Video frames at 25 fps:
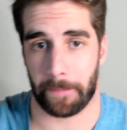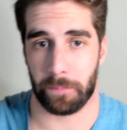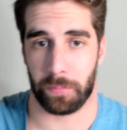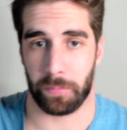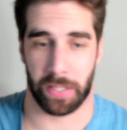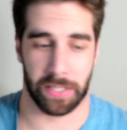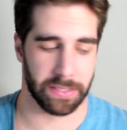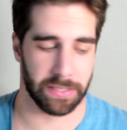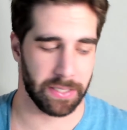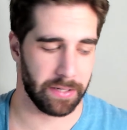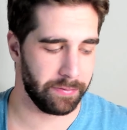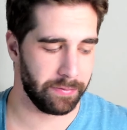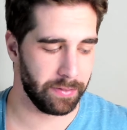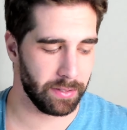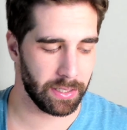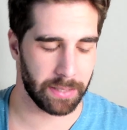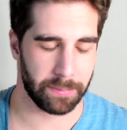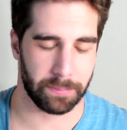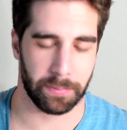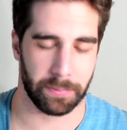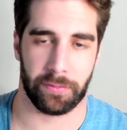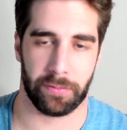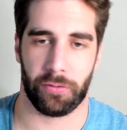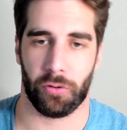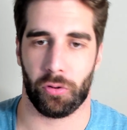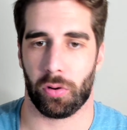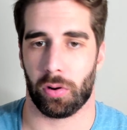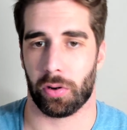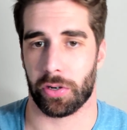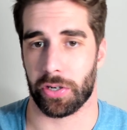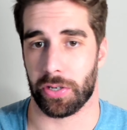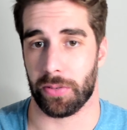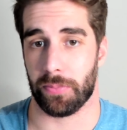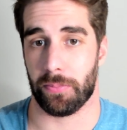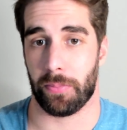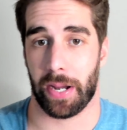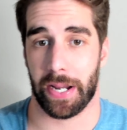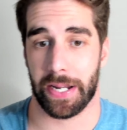Because I feel like before
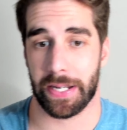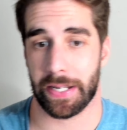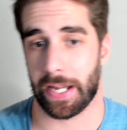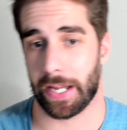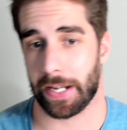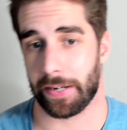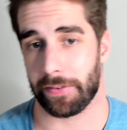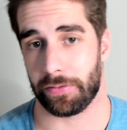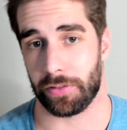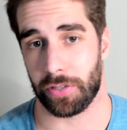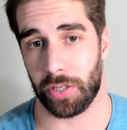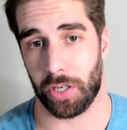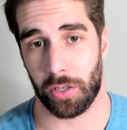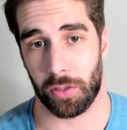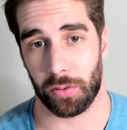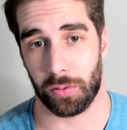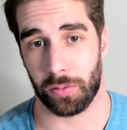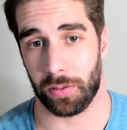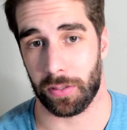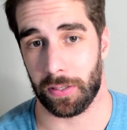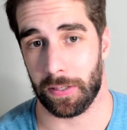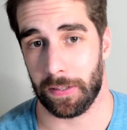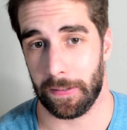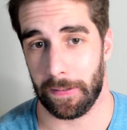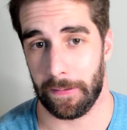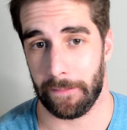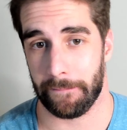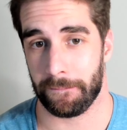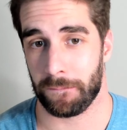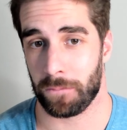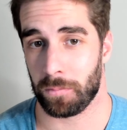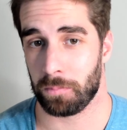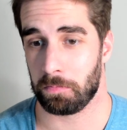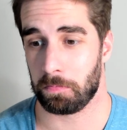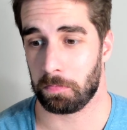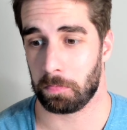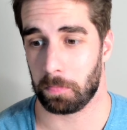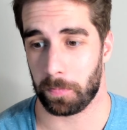you might not have known
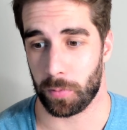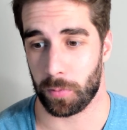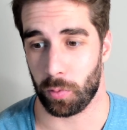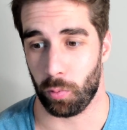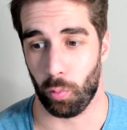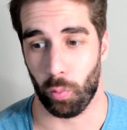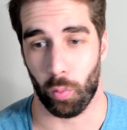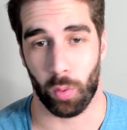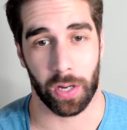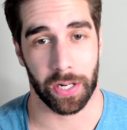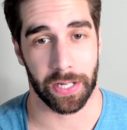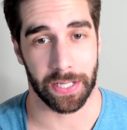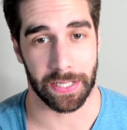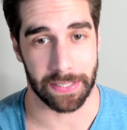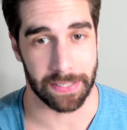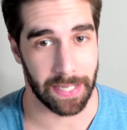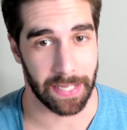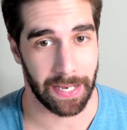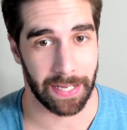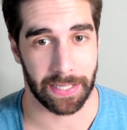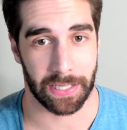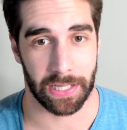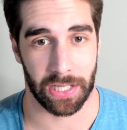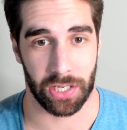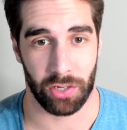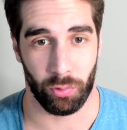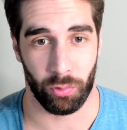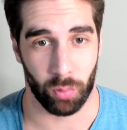what exactly you